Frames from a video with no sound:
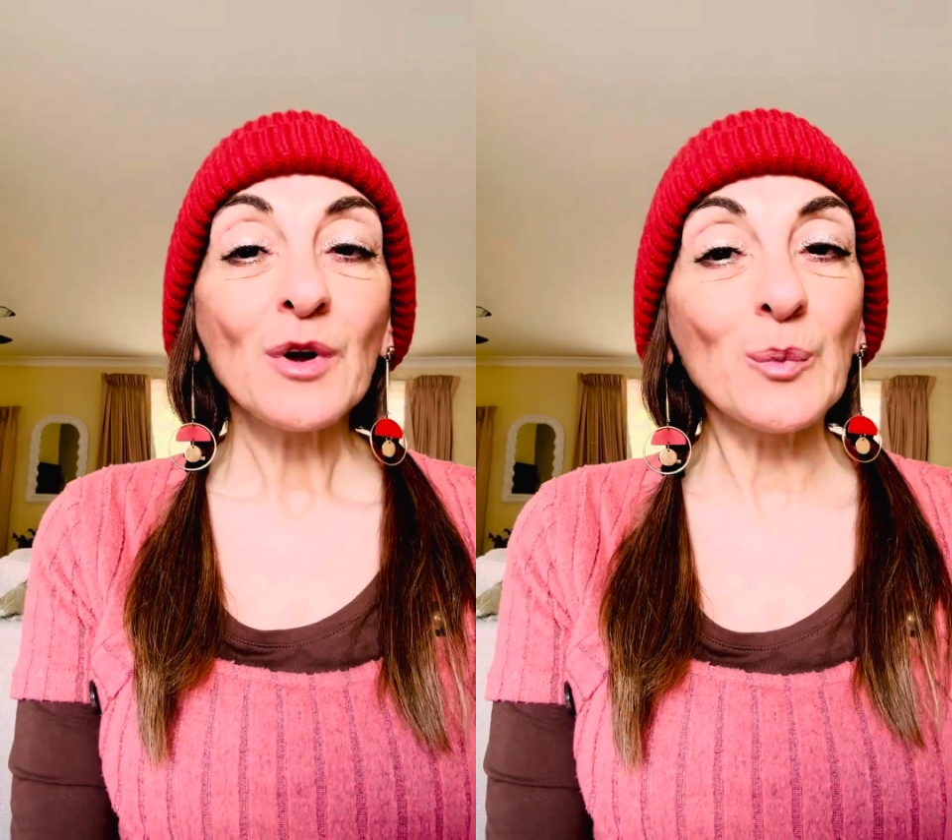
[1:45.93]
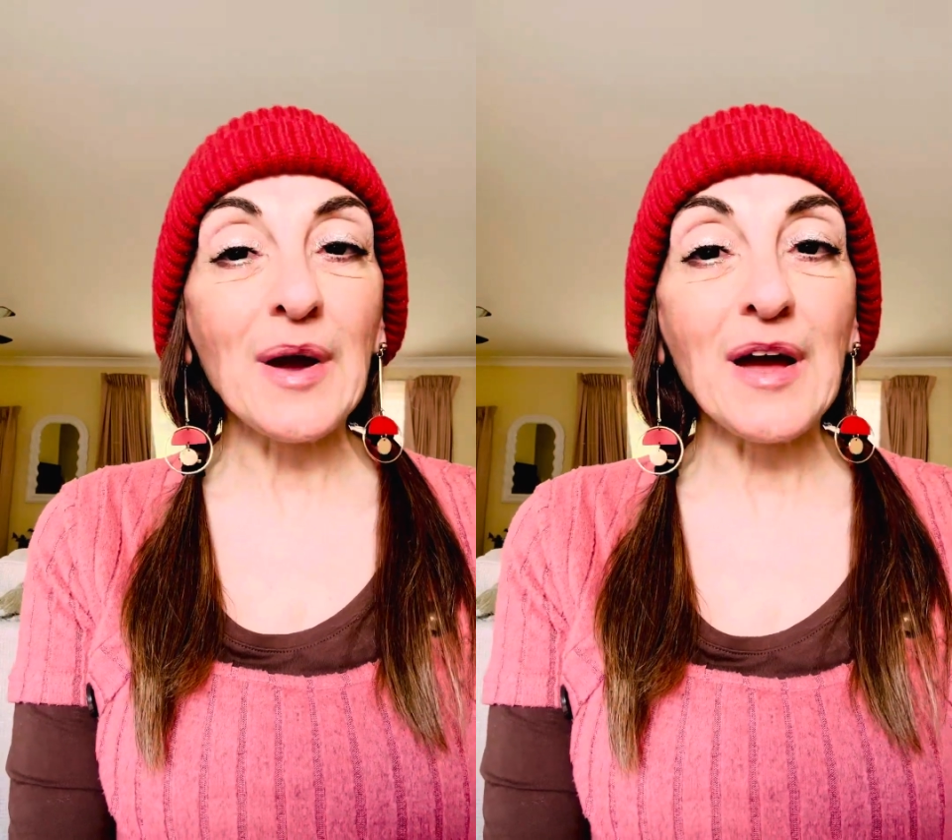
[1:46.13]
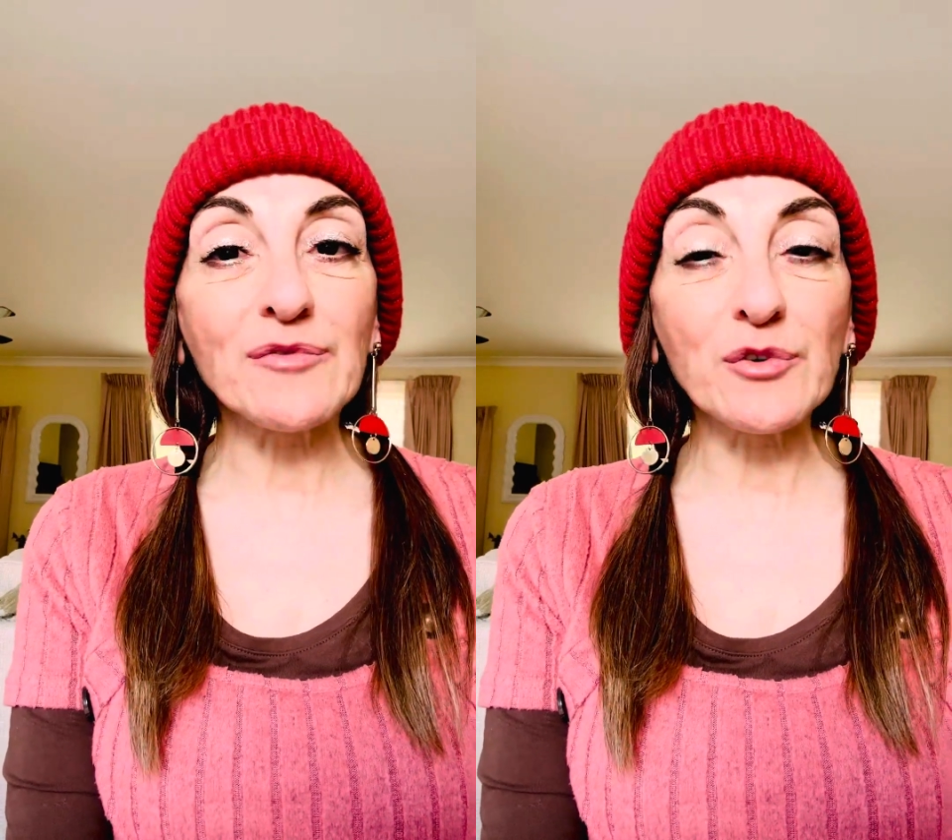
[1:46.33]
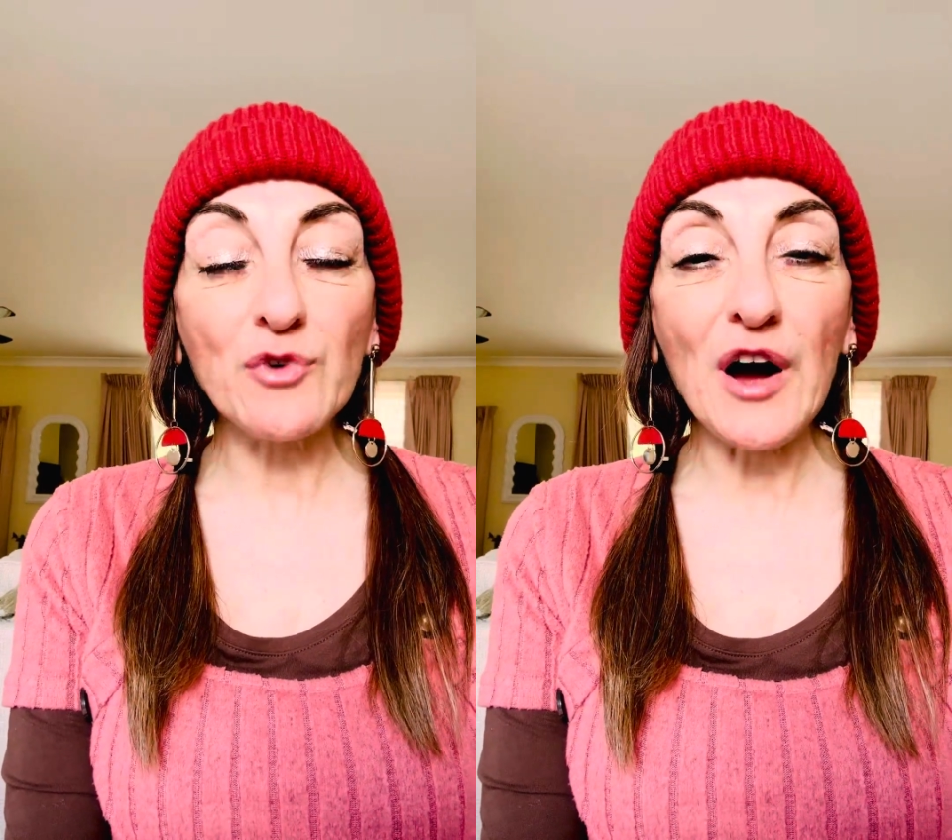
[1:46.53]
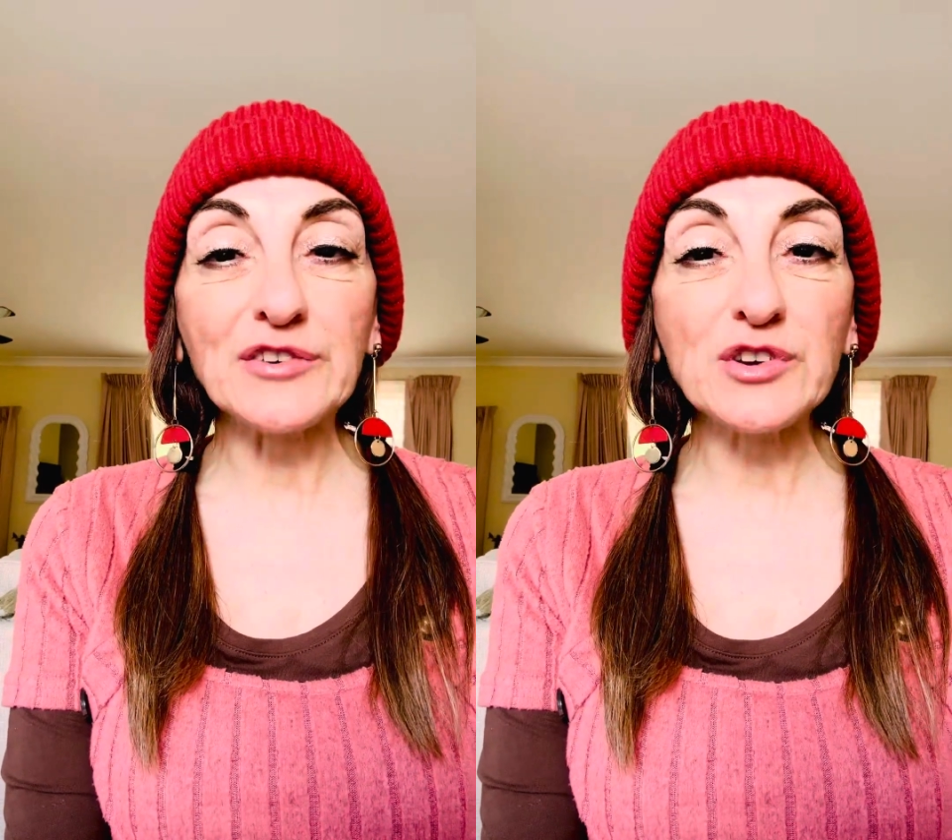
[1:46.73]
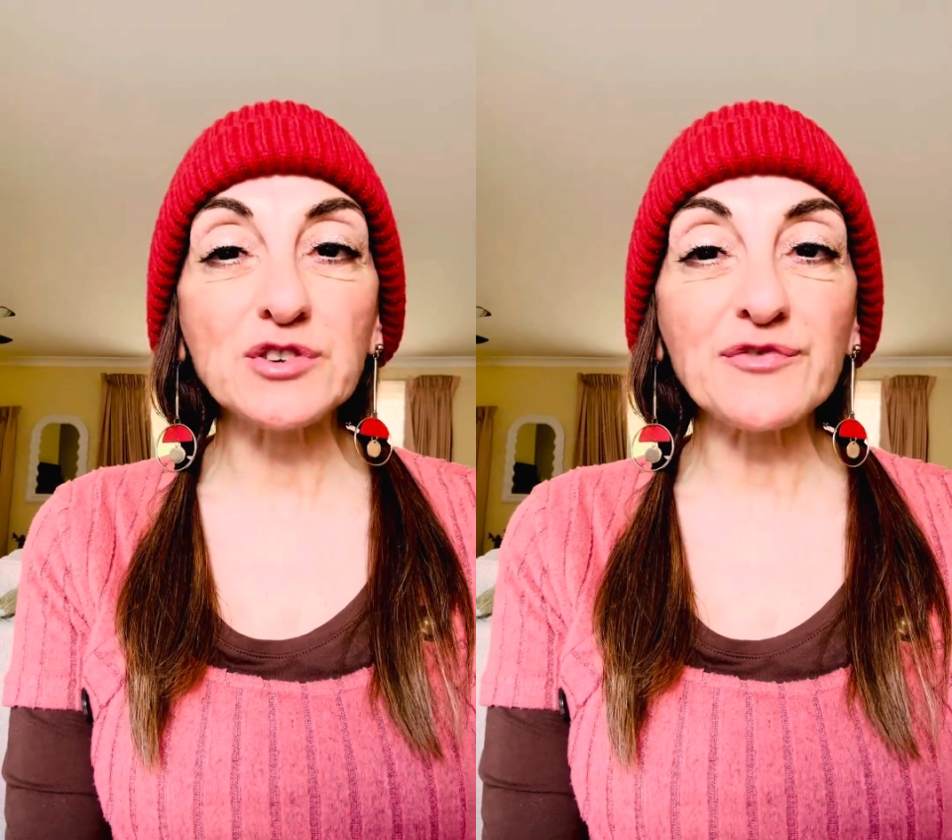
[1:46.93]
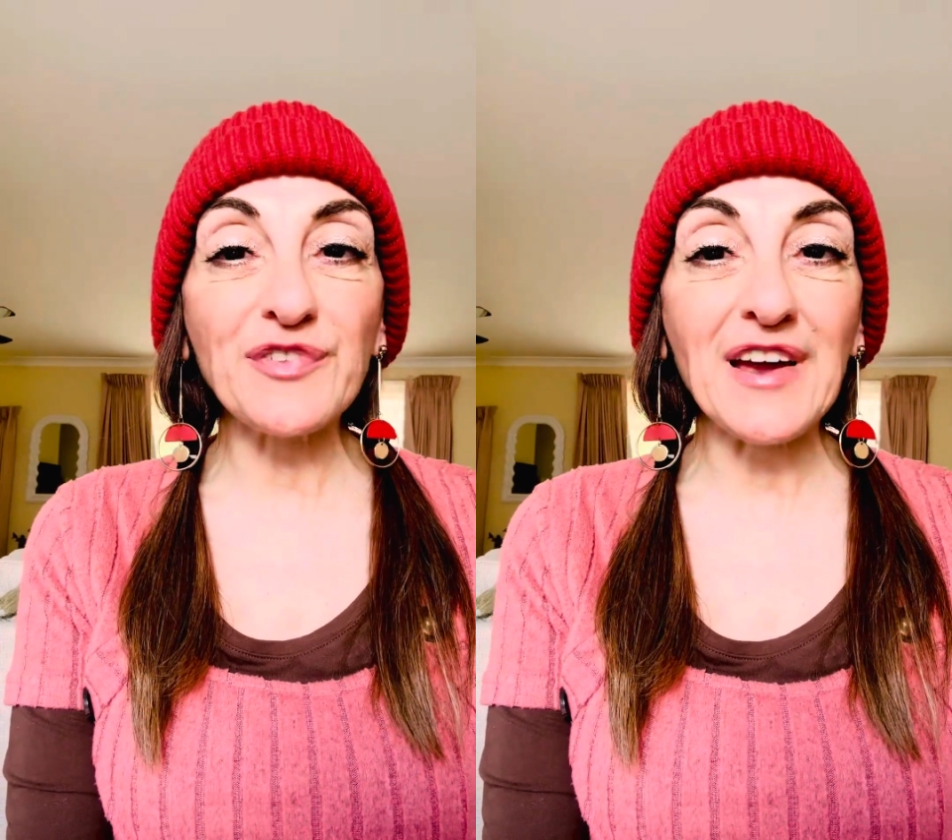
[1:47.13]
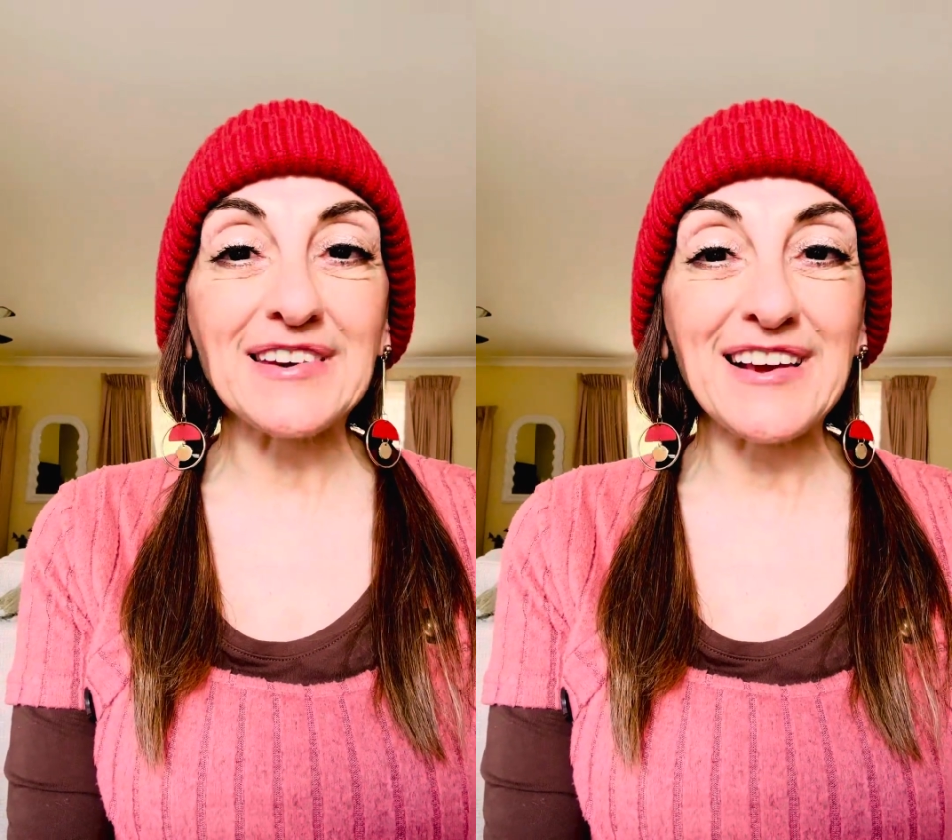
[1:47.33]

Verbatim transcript: we have the right to defend